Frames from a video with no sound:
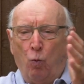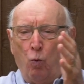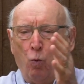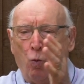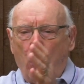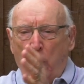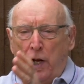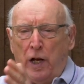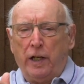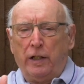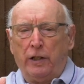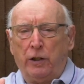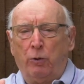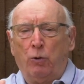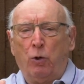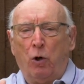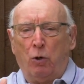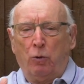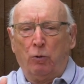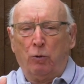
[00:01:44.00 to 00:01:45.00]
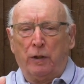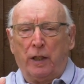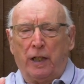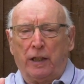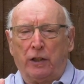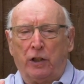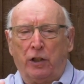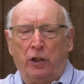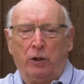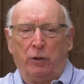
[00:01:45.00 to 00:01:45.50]
where you hold
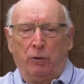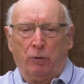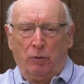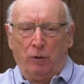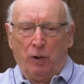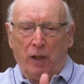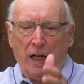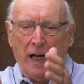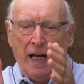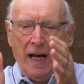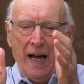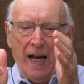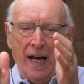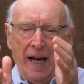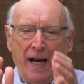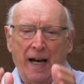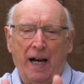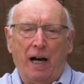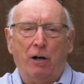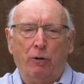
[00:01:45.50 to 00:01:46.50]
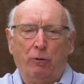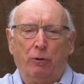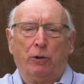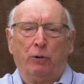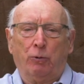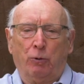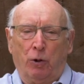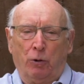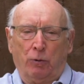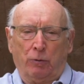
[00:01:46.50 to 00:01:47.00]
that cue, how
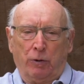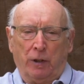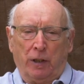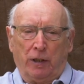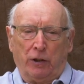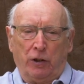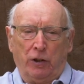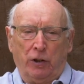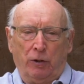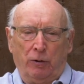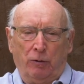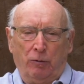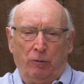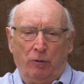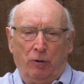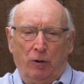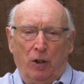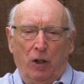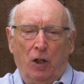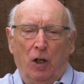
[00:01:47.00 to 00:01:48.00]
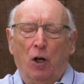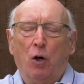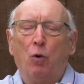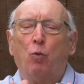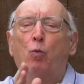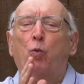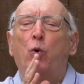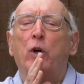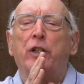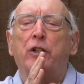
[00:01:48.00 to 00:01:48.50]
you hold that cue,
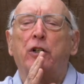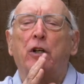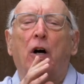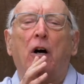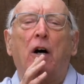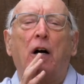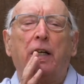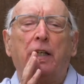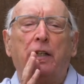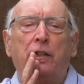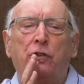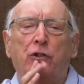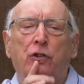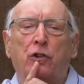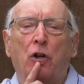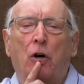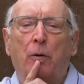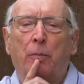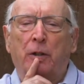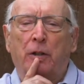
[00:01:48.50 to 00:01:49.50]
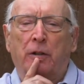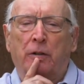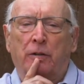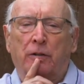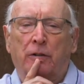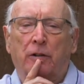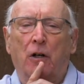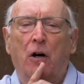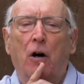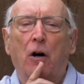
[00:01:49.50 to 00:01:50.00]
which eye is
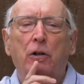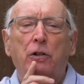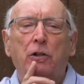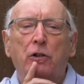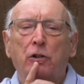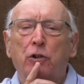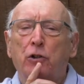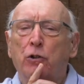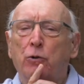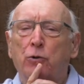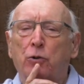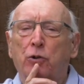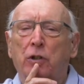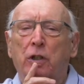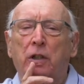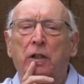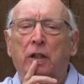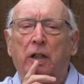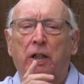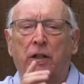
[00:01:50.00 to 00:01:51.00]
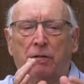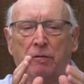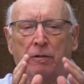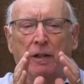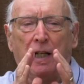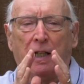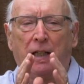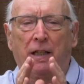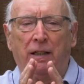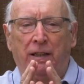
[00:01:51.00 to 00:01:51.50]
dominant, are you using it
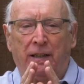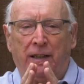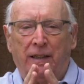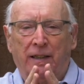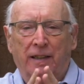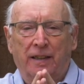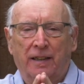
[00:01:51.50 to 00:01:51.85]
correctly,